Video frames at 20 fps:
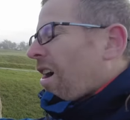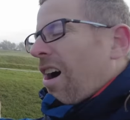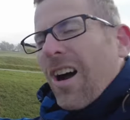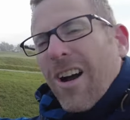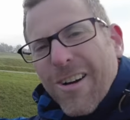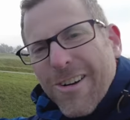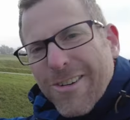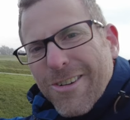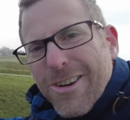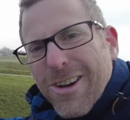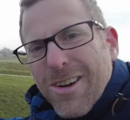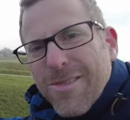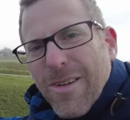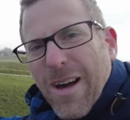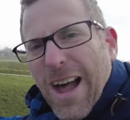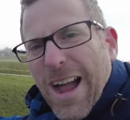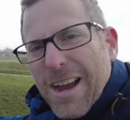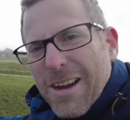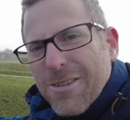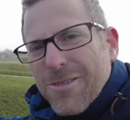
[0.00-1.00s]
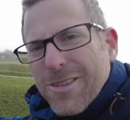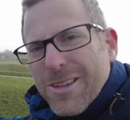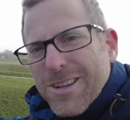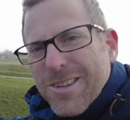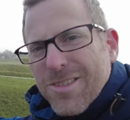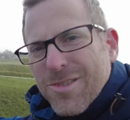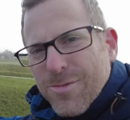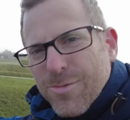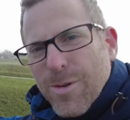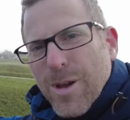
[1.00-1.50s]
heart of Ireland
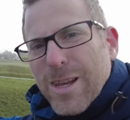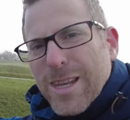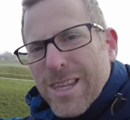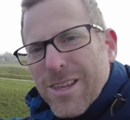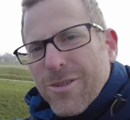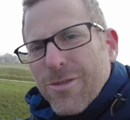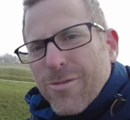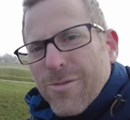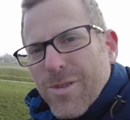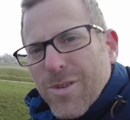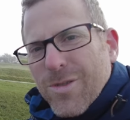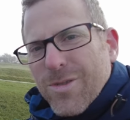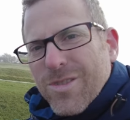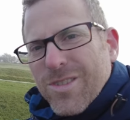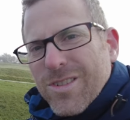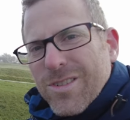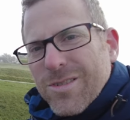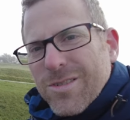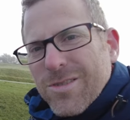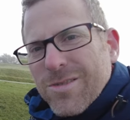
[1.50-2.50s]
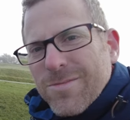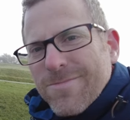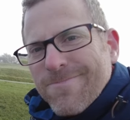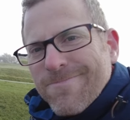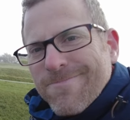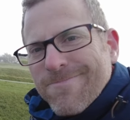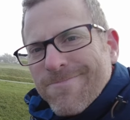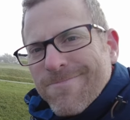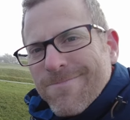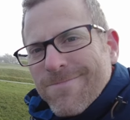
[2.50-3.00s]
is right here, folks.
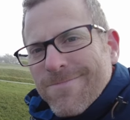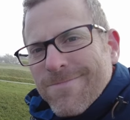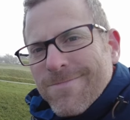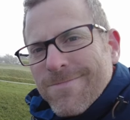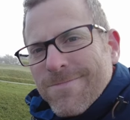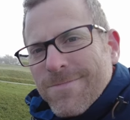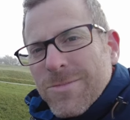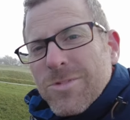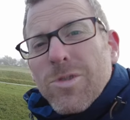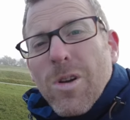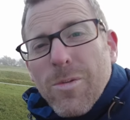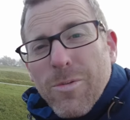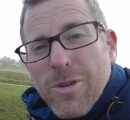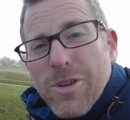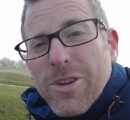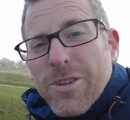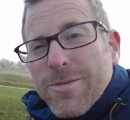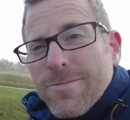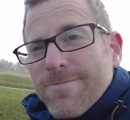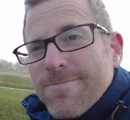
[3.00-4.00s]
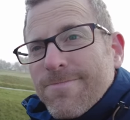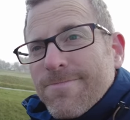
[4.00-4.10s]
That's why we're here.